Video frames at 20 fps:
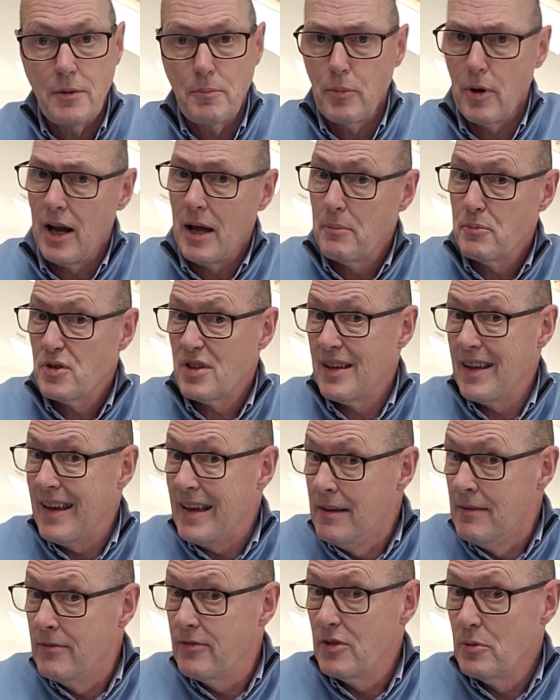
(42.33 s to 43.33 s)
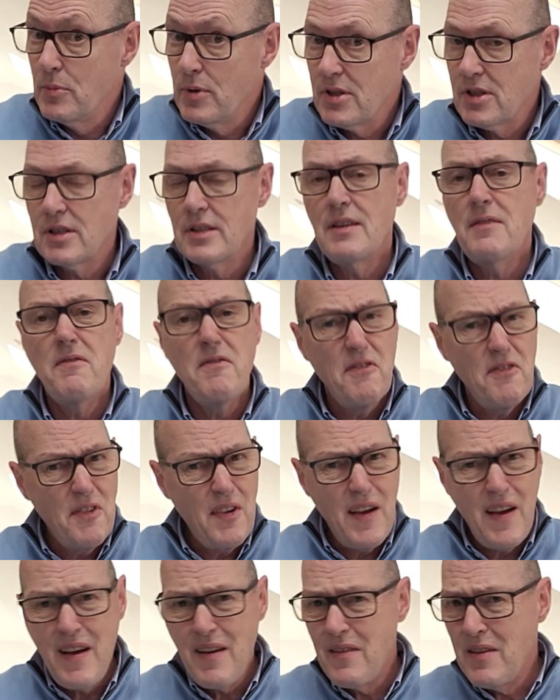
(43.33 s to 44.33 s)
or perhaps infamously,
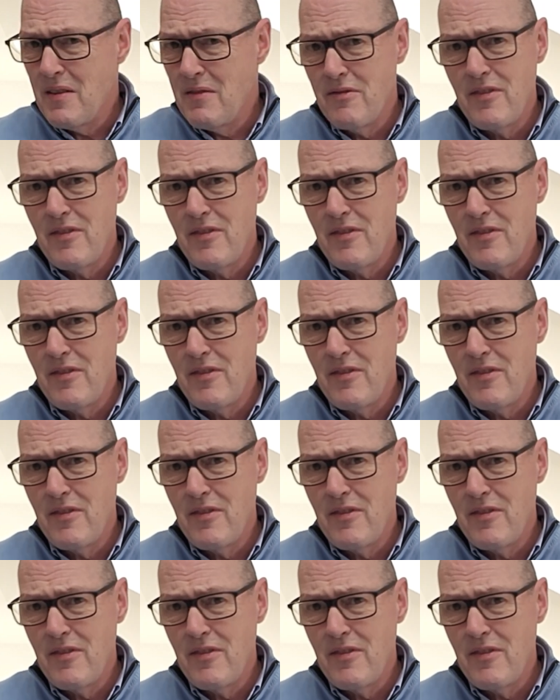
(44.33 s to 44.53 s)
very,